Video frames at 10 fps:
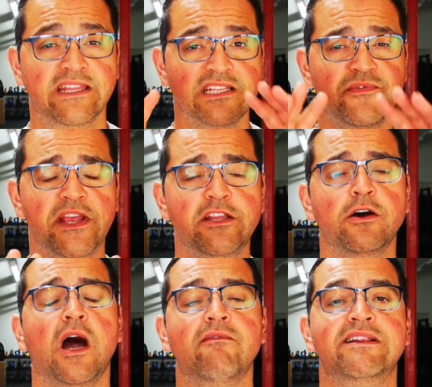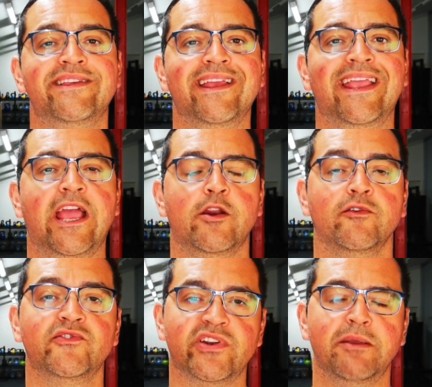this video, I will take care
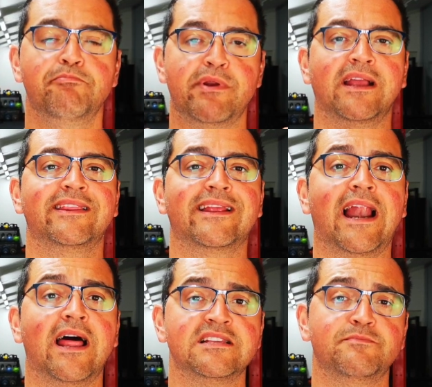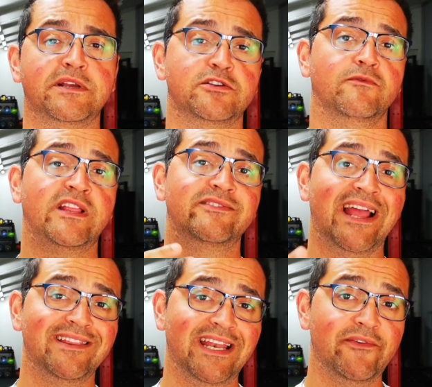of 3 practical aspects of the
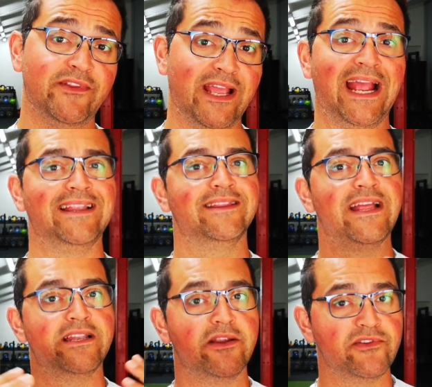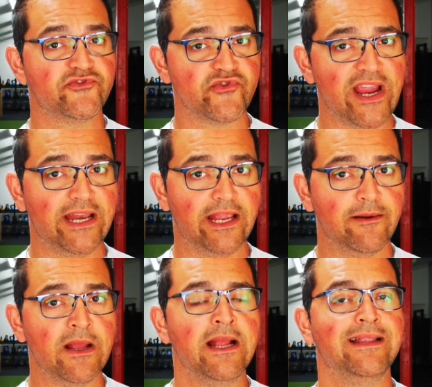deadlift and the deadlift
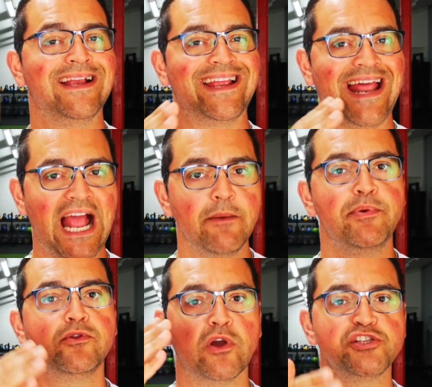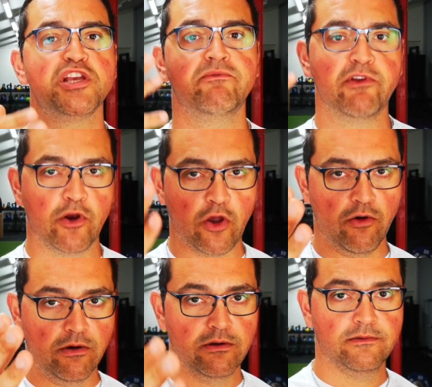training that can help you to achieve your goal.